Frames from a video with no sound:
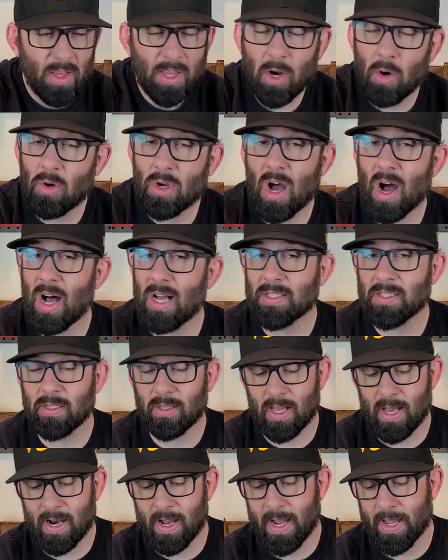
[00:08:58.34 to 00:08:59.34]
They don't cost a
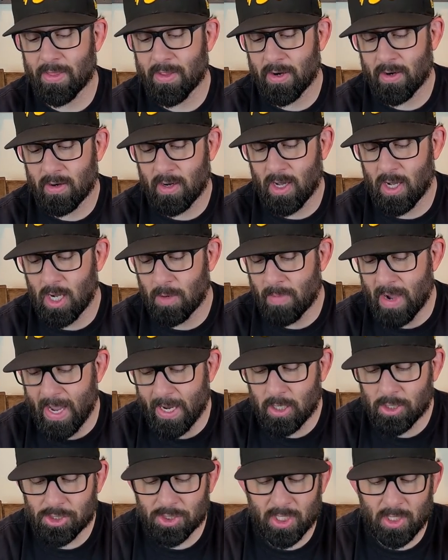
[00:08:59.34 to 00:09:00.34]
lot either. Um, I
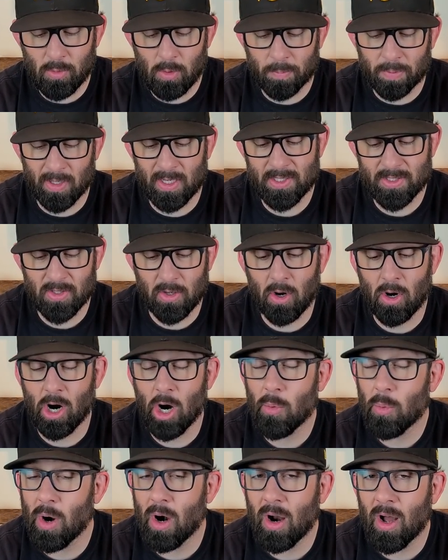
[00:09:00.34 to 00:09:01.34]
usually replace the
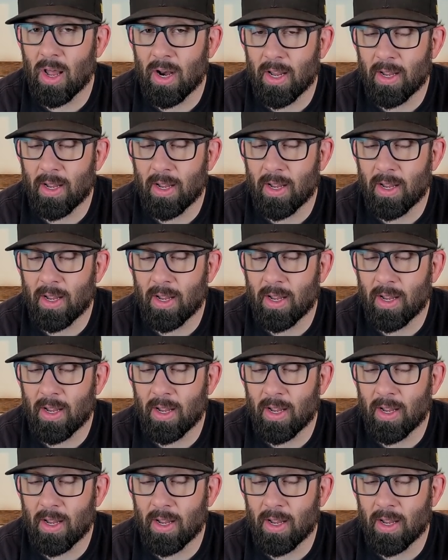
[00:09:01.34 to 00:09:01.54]
hardware on